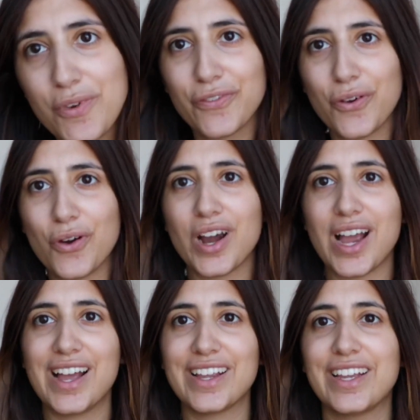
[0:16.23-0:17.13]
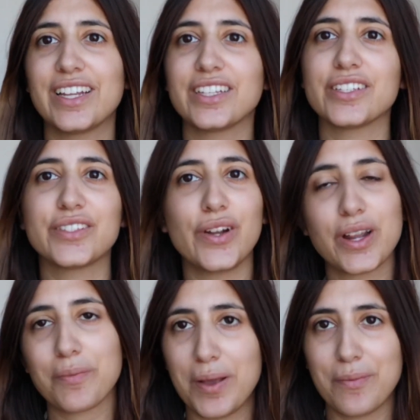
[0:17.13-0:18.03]
before I get into
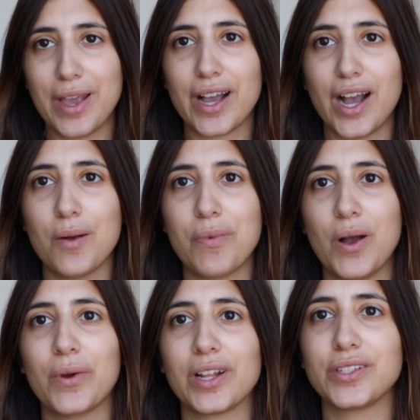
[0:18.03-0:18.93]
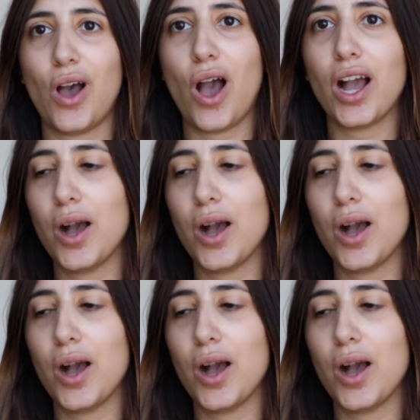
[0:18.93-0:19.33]
starting my makeup, I want to talk